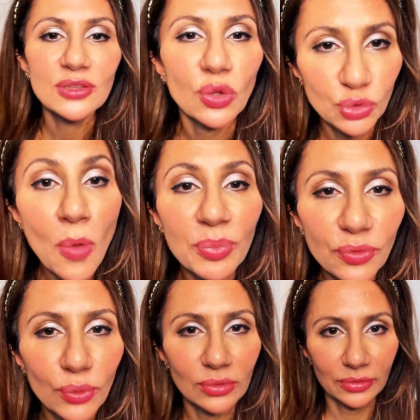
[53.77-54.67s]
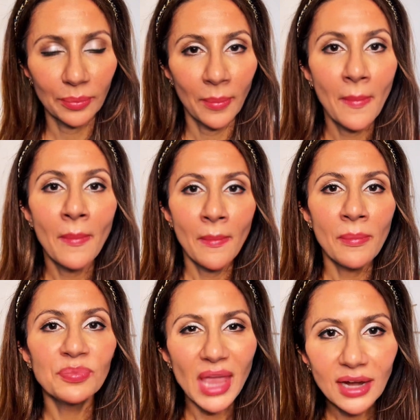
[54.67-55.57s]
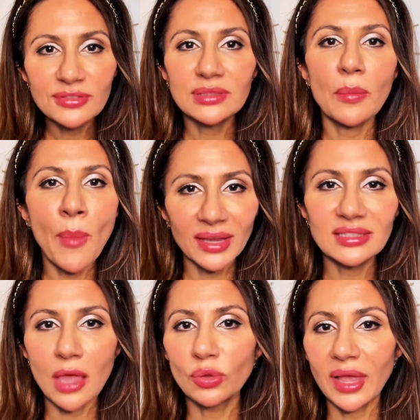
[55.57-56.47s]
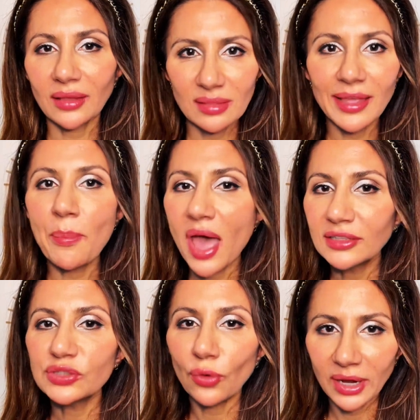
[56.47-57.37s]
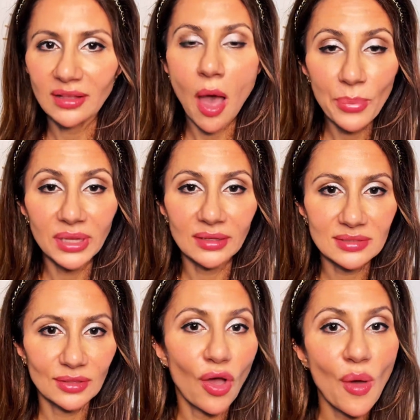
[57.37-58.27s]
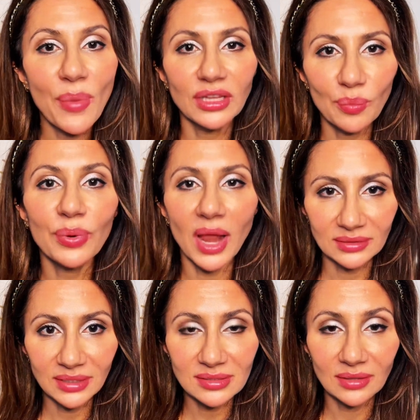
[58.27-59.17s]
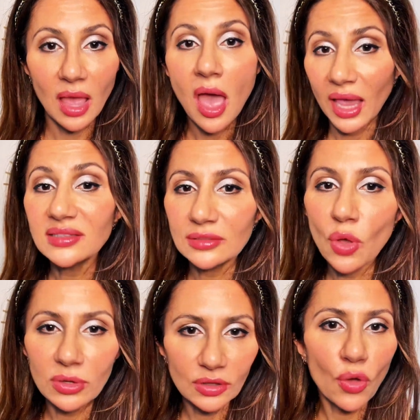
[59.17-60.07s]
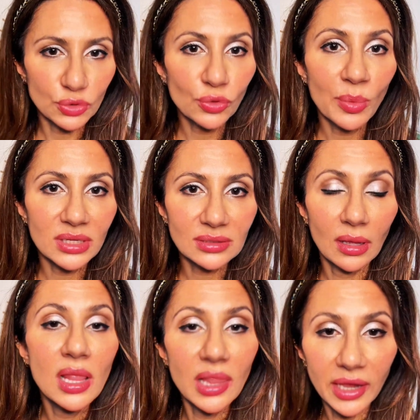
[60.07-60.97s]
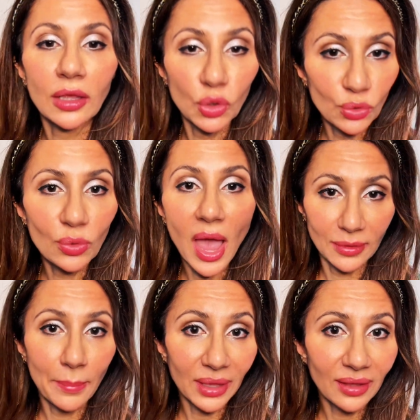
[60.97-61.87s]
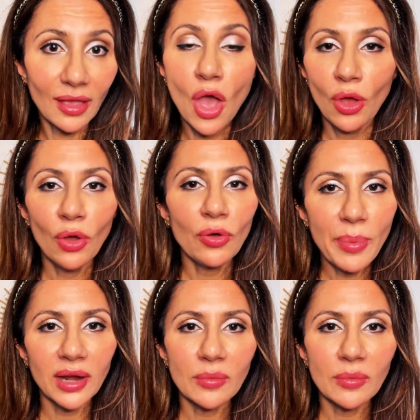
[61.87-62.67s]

So don't be fooled. Tariffs might sound like they punish foreign companies, but in practice, it's local consumers like you and me who bear